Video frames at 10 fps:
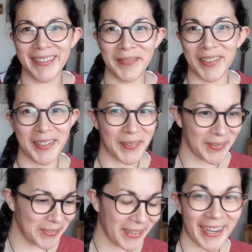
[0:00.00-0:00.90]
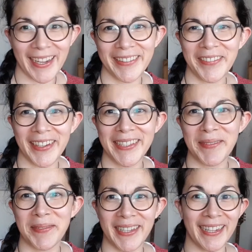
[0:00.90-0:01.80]
video if I can't find
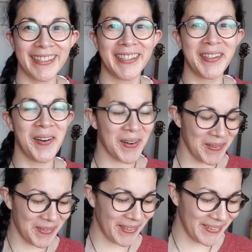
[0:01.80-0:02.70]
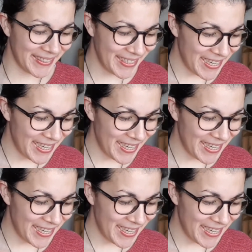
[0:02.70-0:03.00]
something else to talk about.